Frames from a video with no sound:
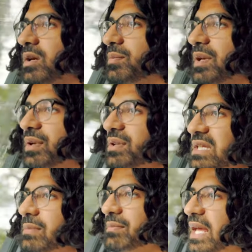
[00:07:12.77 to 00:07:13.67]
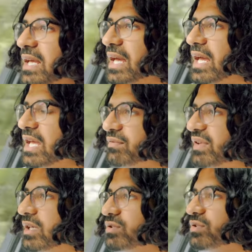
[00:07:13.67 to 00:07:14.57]
You know, BMW didn't make a
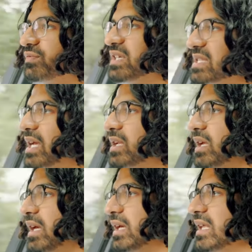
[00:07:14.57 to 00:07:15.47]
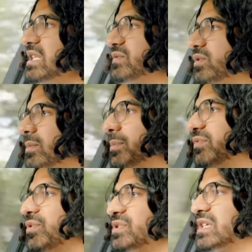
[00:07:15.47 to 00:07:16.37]
V8 or V10 in this format
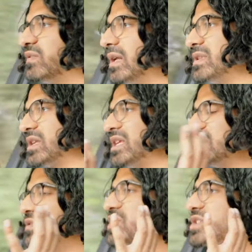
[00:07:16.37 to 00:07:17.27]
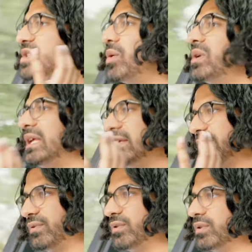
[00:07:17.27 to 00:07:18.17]
before, so they developed this engine solely
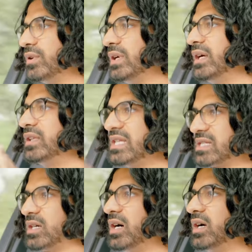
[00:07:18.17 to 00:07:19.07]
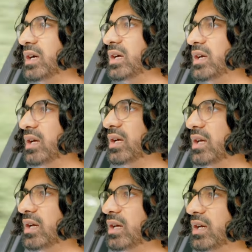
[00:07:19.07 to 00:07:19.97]
for this car
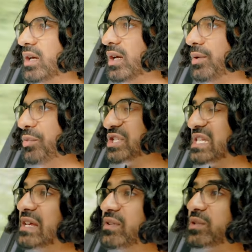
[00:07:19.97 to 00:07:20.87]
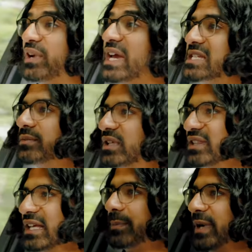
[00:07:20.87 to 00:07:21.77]
which is even crazier when you
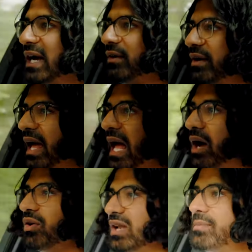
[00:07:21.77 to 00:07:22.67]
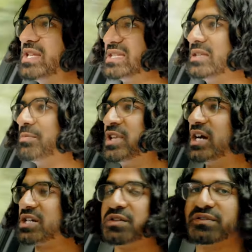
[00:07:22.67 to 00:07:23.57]
think about how limited the
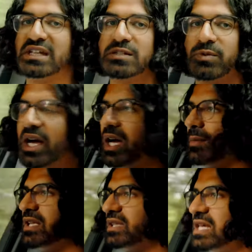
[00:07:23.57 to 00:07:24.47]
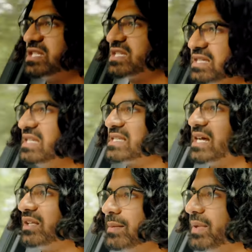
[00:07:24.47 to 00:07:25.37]
production of these were. I mean, they just didn't
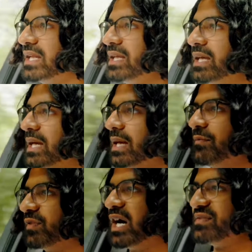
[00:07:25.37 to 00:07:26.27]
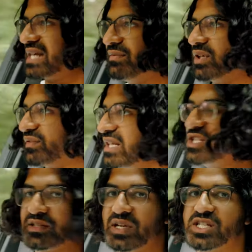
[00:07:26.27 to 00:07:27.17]
sell that many M5s ever of any
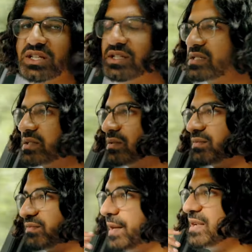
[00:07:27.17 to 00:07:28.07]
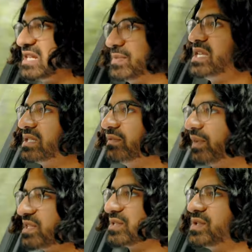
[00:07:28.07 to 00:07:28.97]
generation. This is a very expensive,
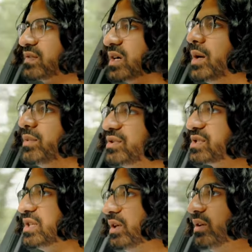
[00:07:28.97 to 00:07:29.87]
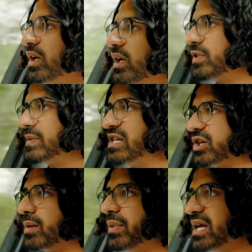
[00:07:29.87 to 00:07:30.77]
very exclusive car when it was new,
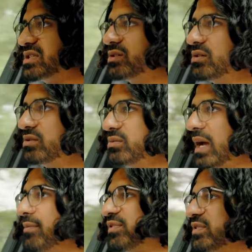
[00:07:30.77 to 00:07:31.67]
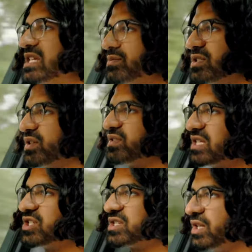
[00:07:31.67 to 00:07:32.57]
especially compared to M3s, which obviously
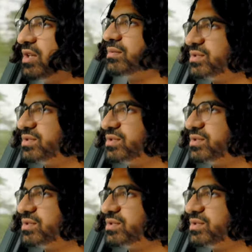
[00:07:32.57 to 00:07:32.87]
they just, you know,